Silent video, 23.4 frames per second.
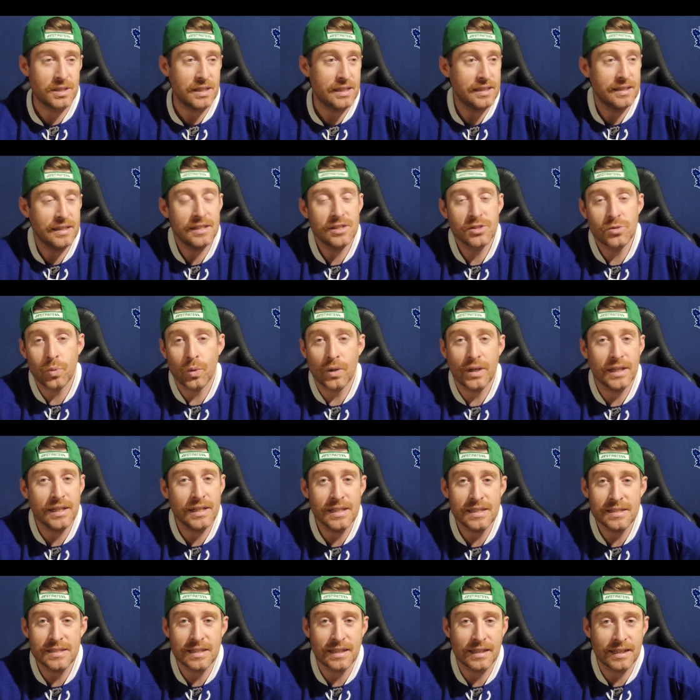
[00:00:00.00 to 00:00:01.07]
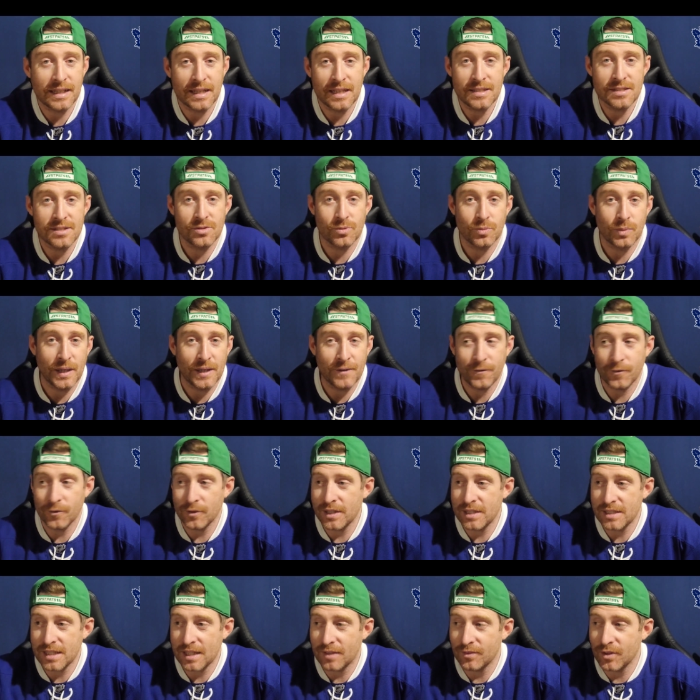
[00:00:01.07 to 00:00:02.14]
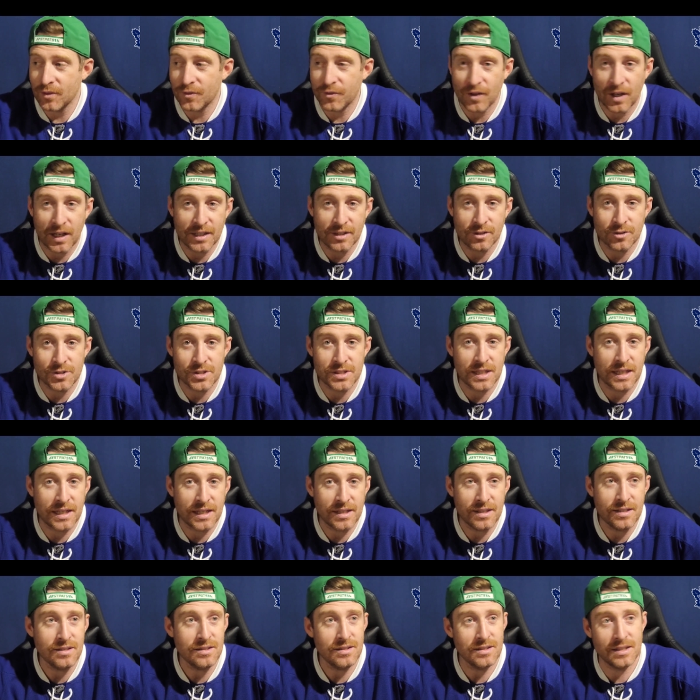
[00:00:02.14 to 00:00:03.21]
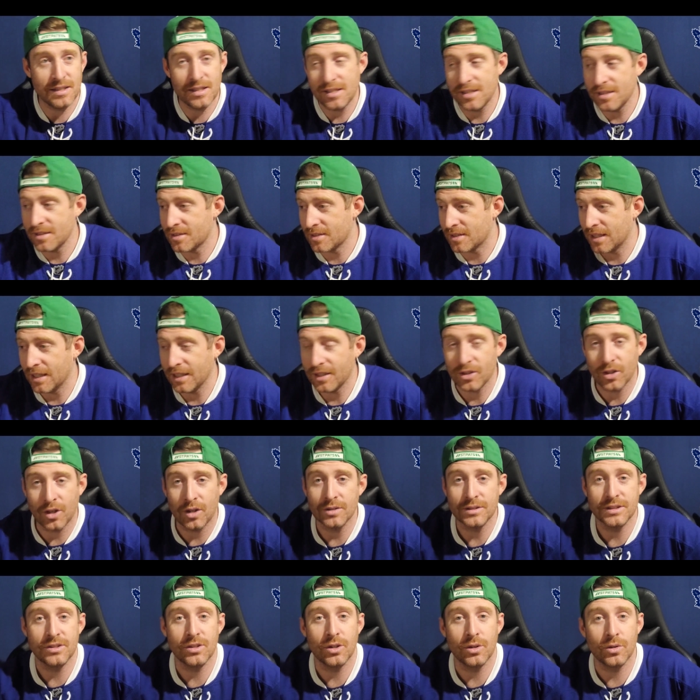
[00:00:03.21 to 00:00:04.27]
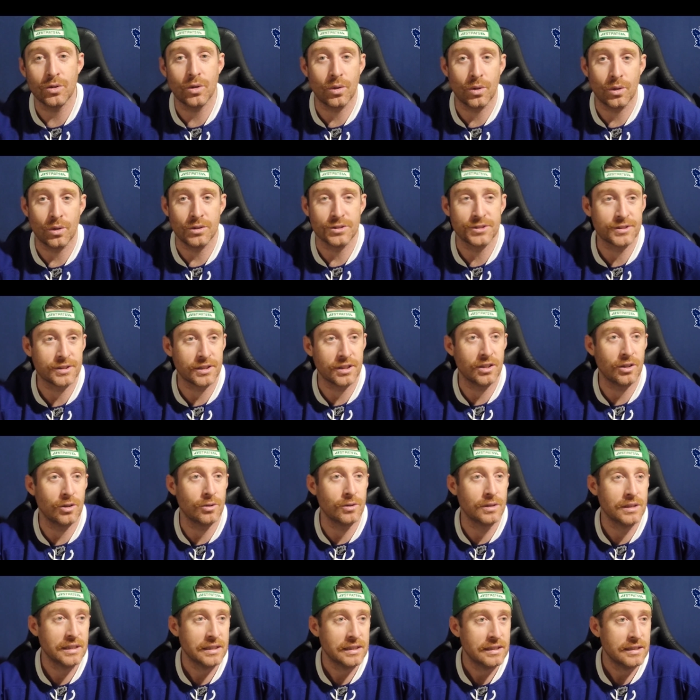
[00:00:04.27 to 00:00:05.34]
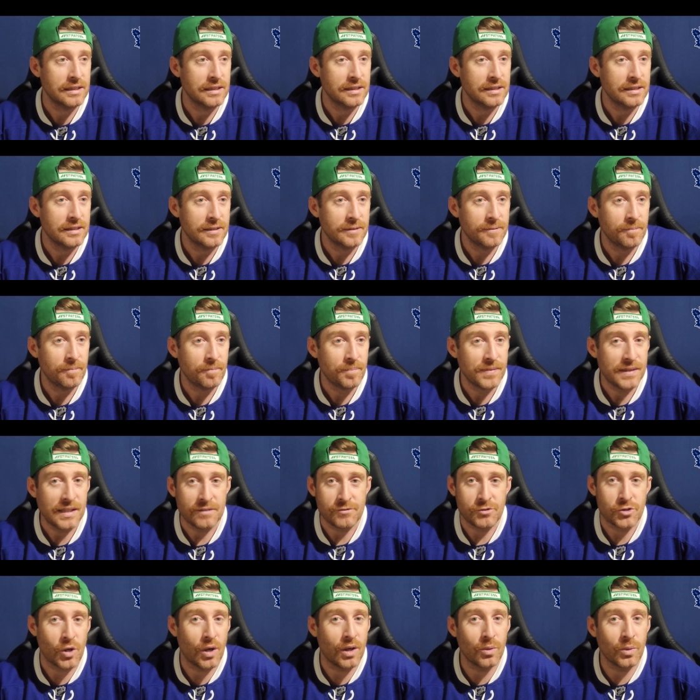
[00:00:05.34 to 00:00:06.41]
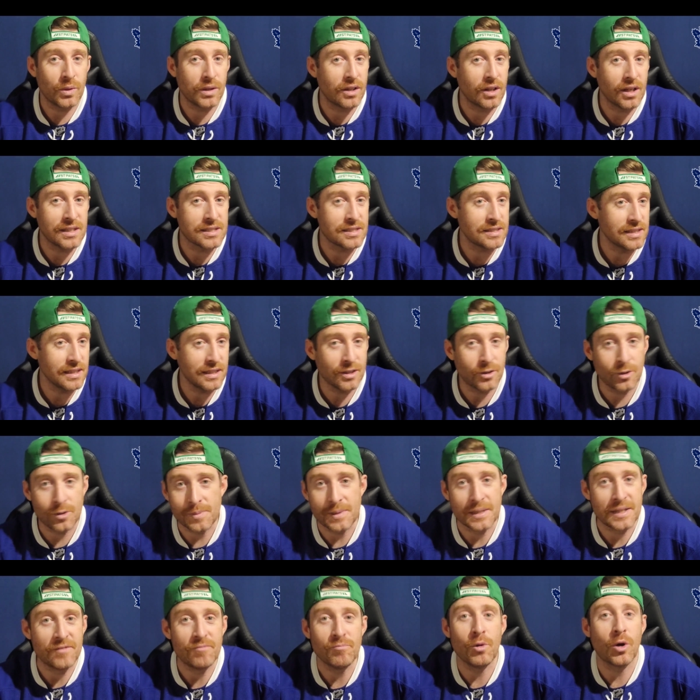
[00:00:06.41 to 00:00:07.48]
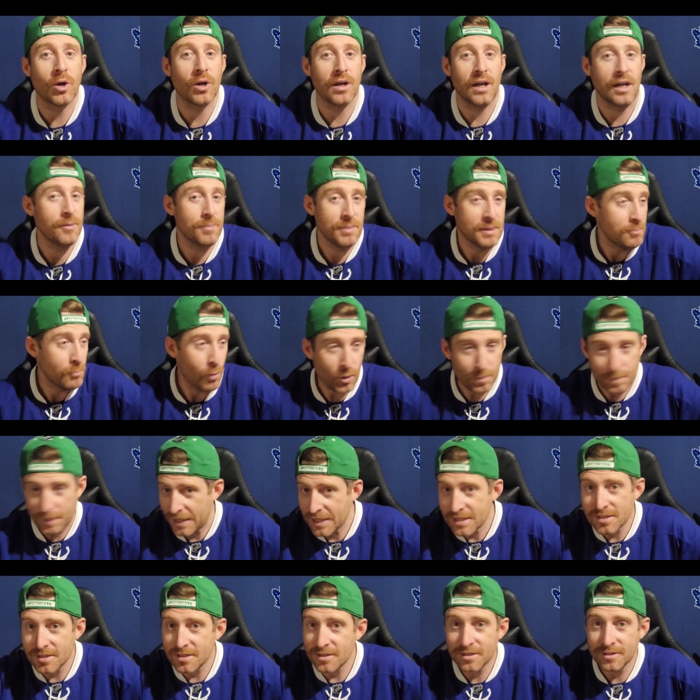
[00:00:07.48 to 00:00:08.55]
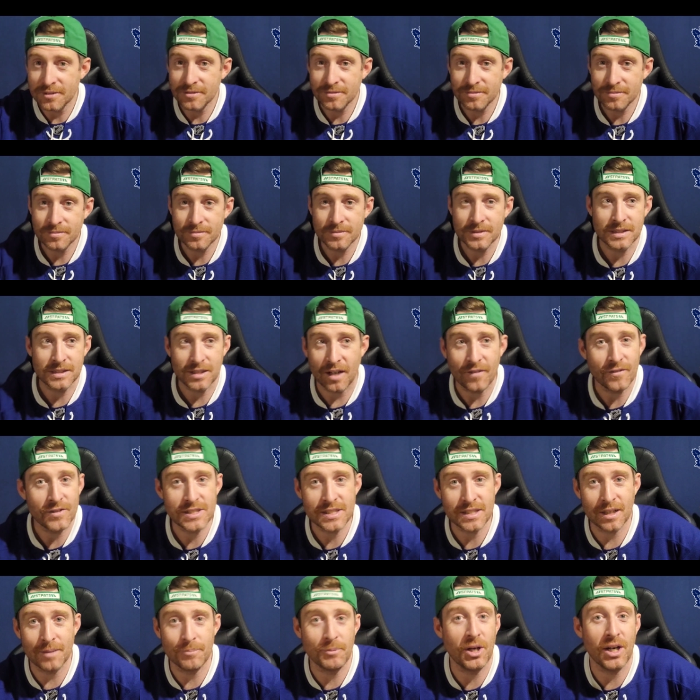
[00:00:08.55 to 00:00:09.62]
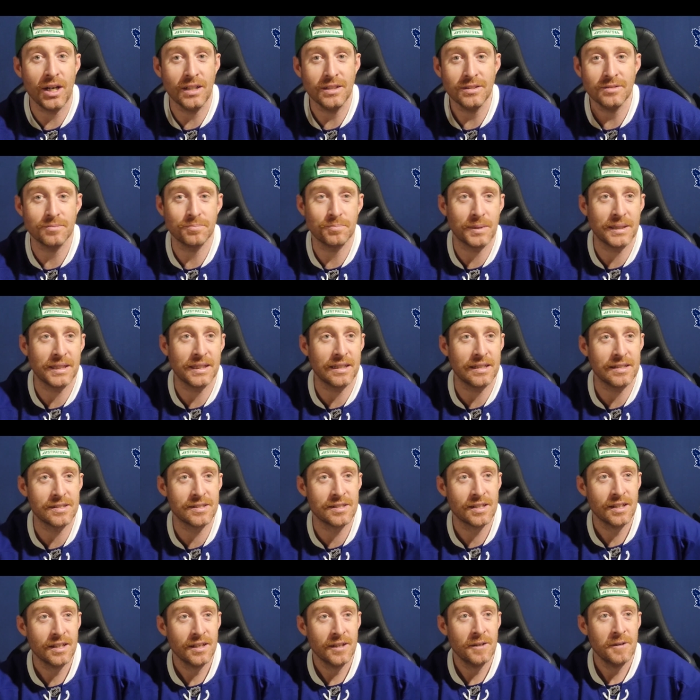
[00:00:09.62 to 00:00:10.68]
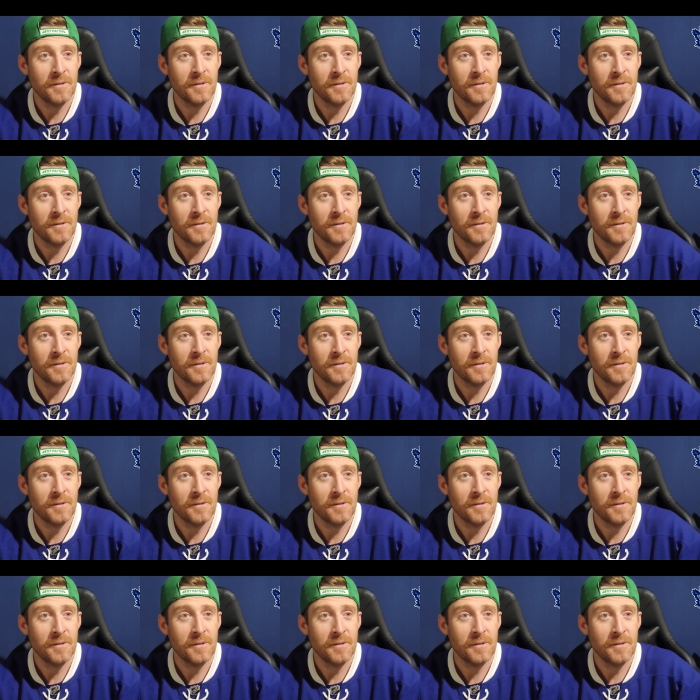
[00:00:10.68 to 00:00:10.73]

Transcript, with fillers: it is what it is, I guess. Referees have the final say, and they called it no goal. So if Toronto would have lost tonight, I would have been even more. I'd be more pissed because obviously I'm not because